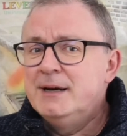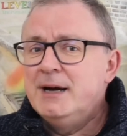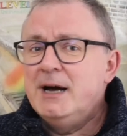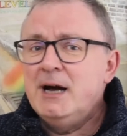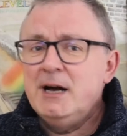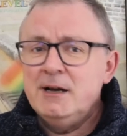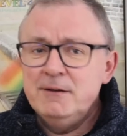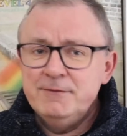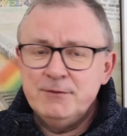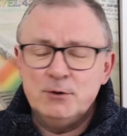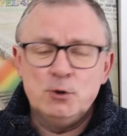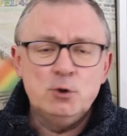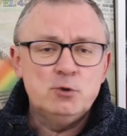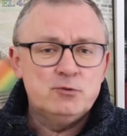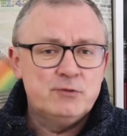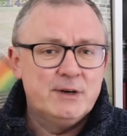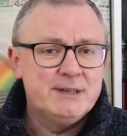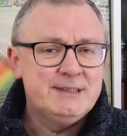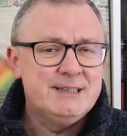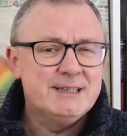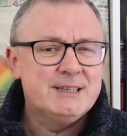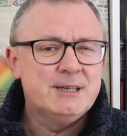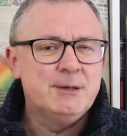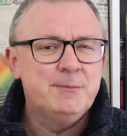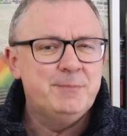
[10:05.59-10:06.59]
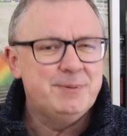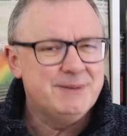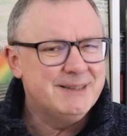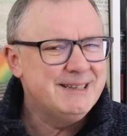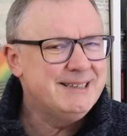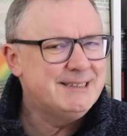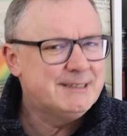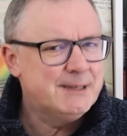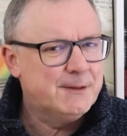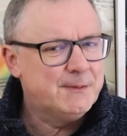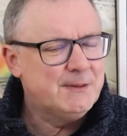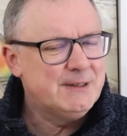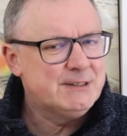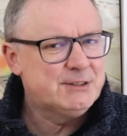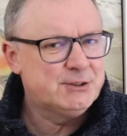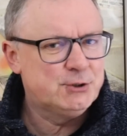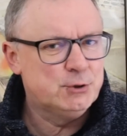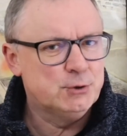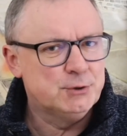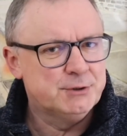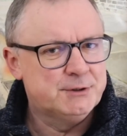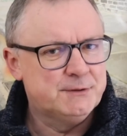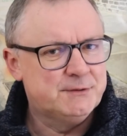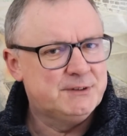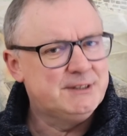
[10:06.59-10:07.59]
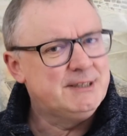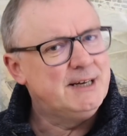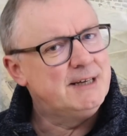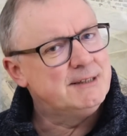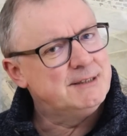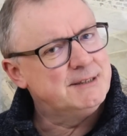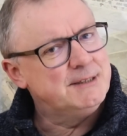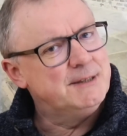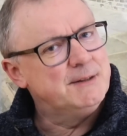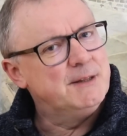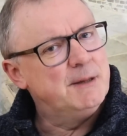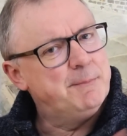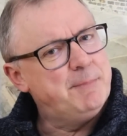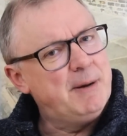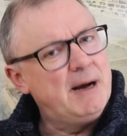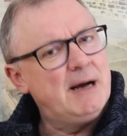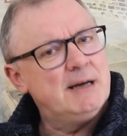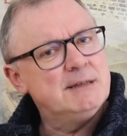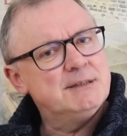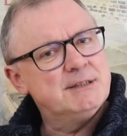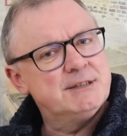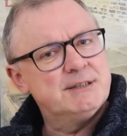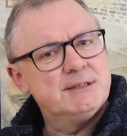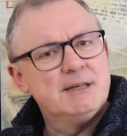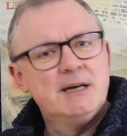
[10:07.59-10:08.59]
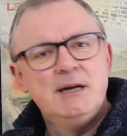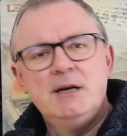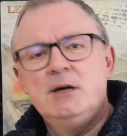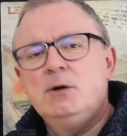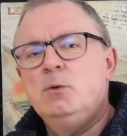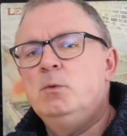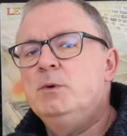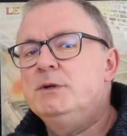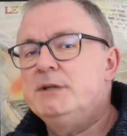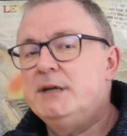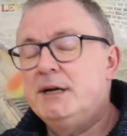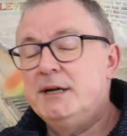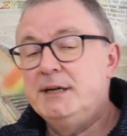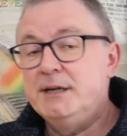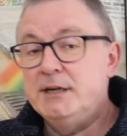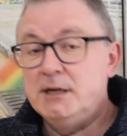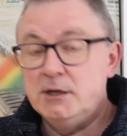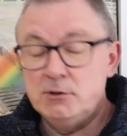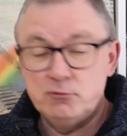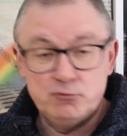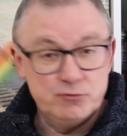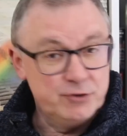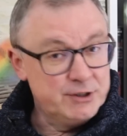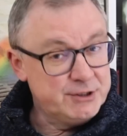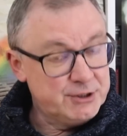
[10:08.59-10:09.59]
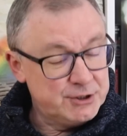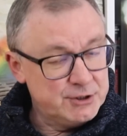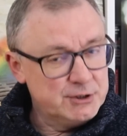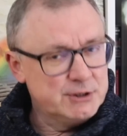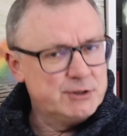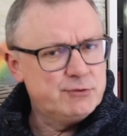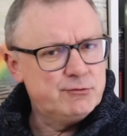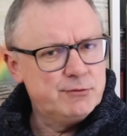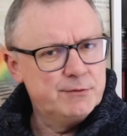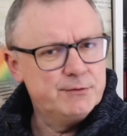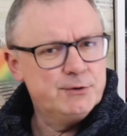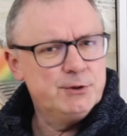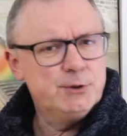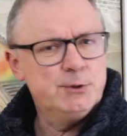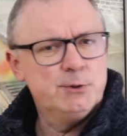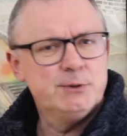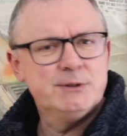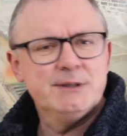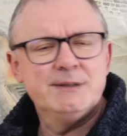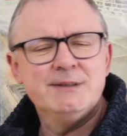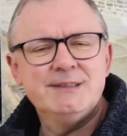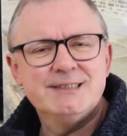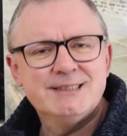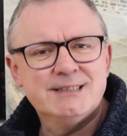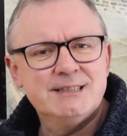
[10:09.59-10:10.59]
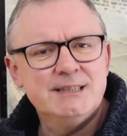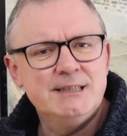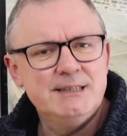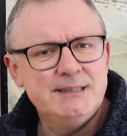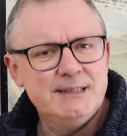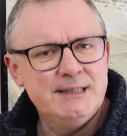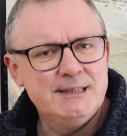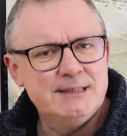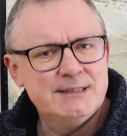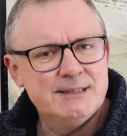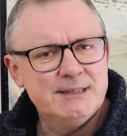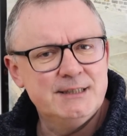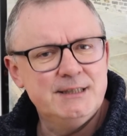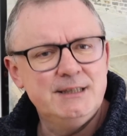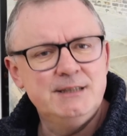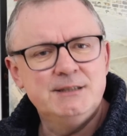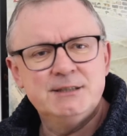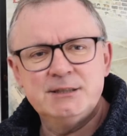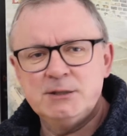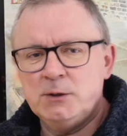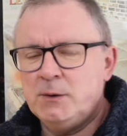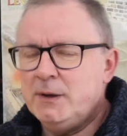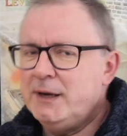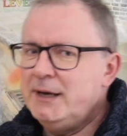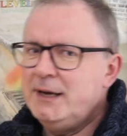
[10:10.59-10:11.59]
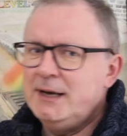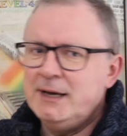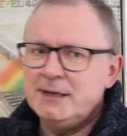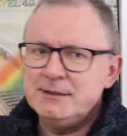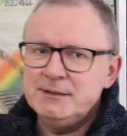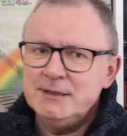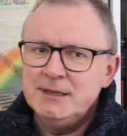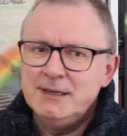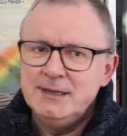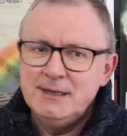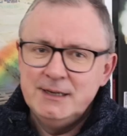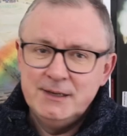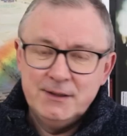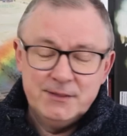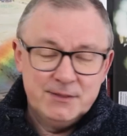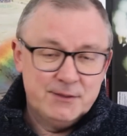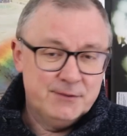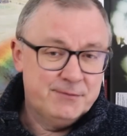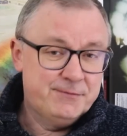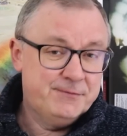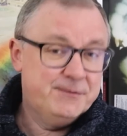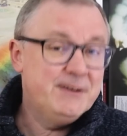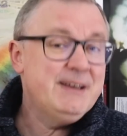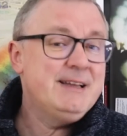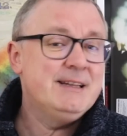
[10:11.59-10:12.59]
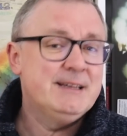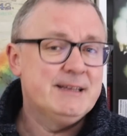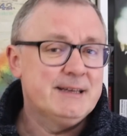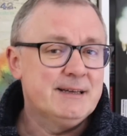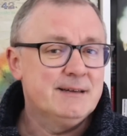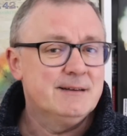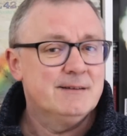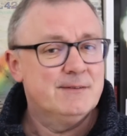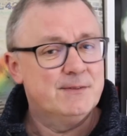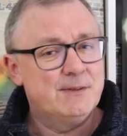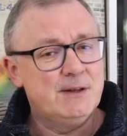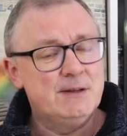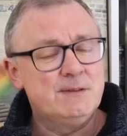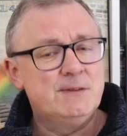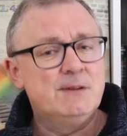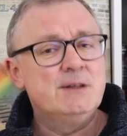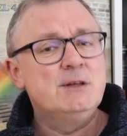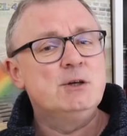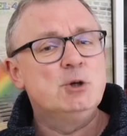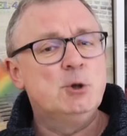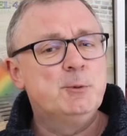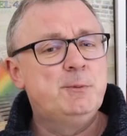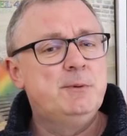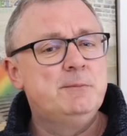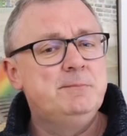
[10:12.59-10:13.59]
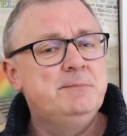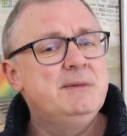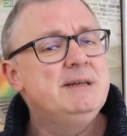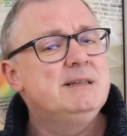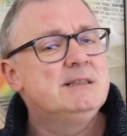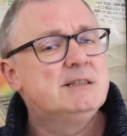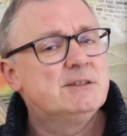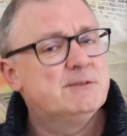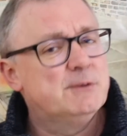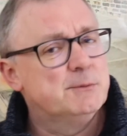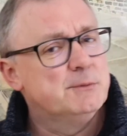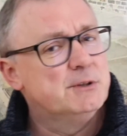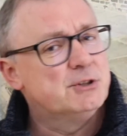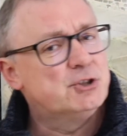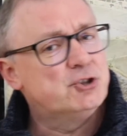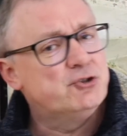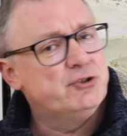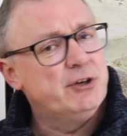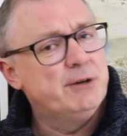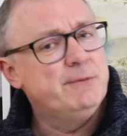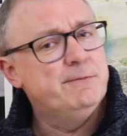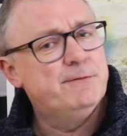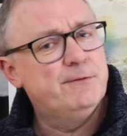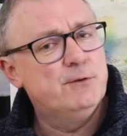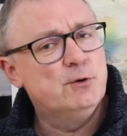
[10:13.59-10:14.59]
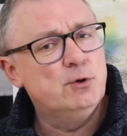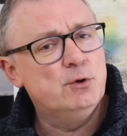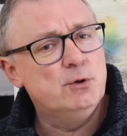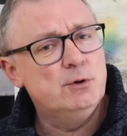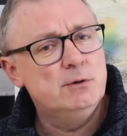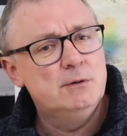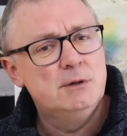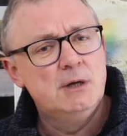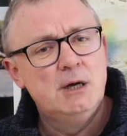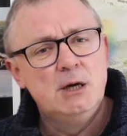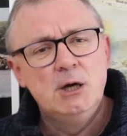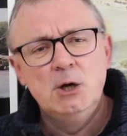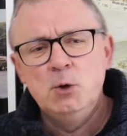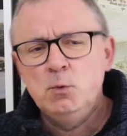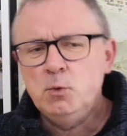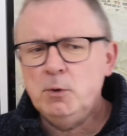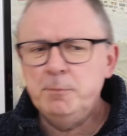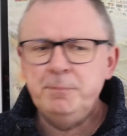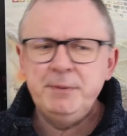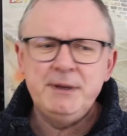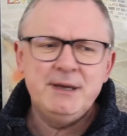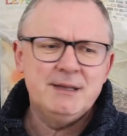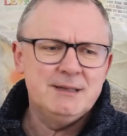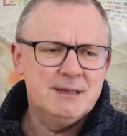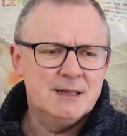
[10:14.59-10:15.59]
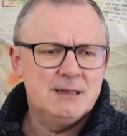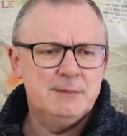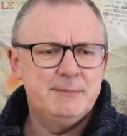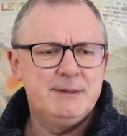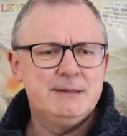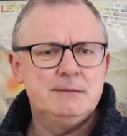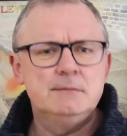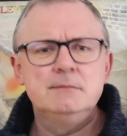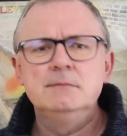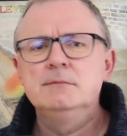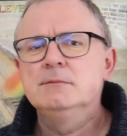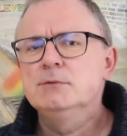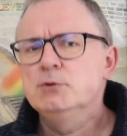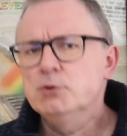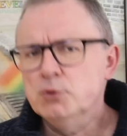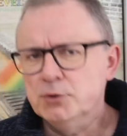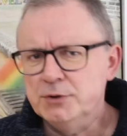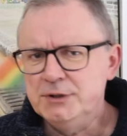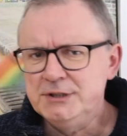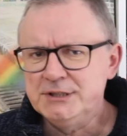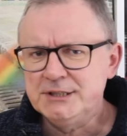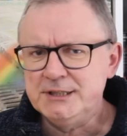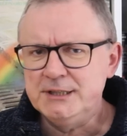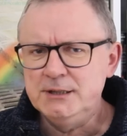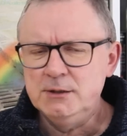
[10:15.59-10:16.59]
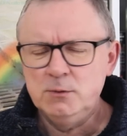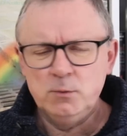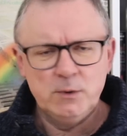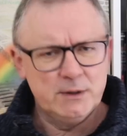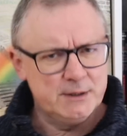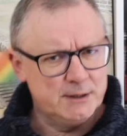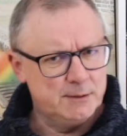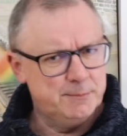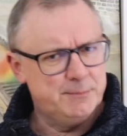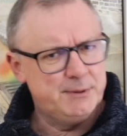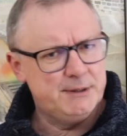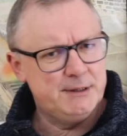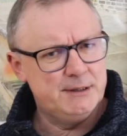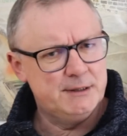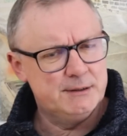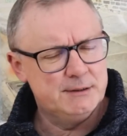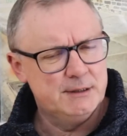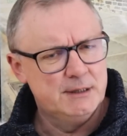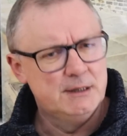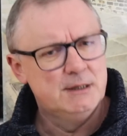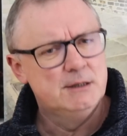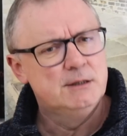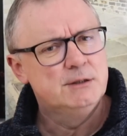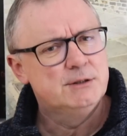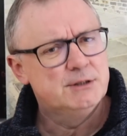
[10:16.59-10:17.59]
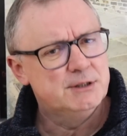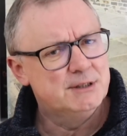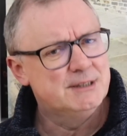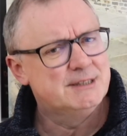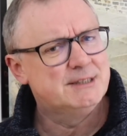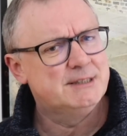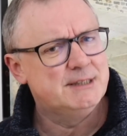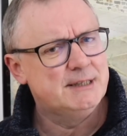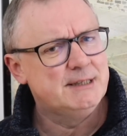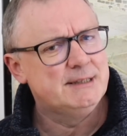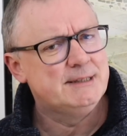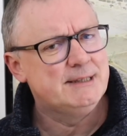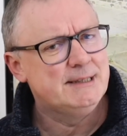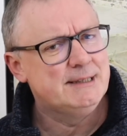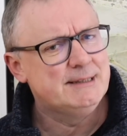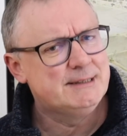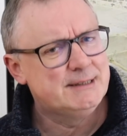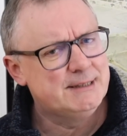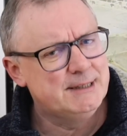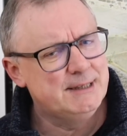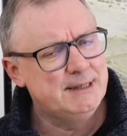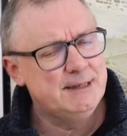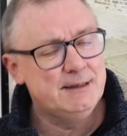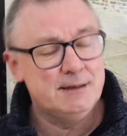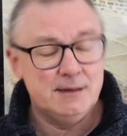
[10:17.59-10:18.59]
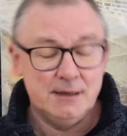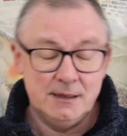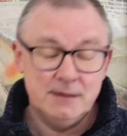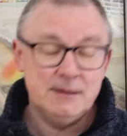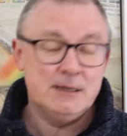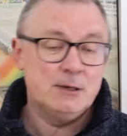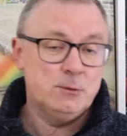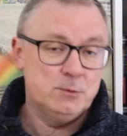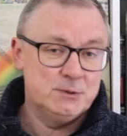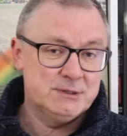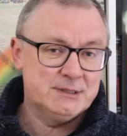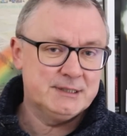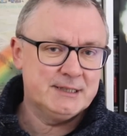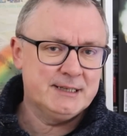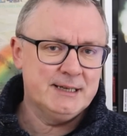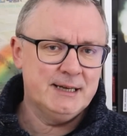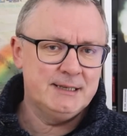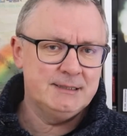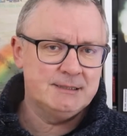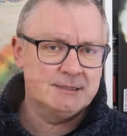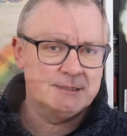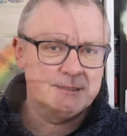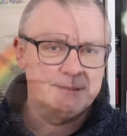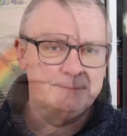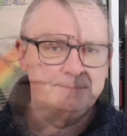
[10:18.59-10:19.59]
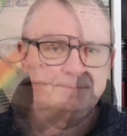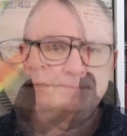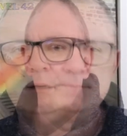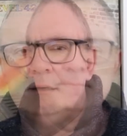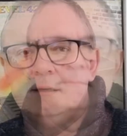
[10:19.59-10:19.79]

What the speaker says: I've already completed this sort of test in the past when I originally reviewed the CDT, so I had the feeling that the upper mids from the Stream 4 would be a little bit noisy when compared to the CDT, and that was the case.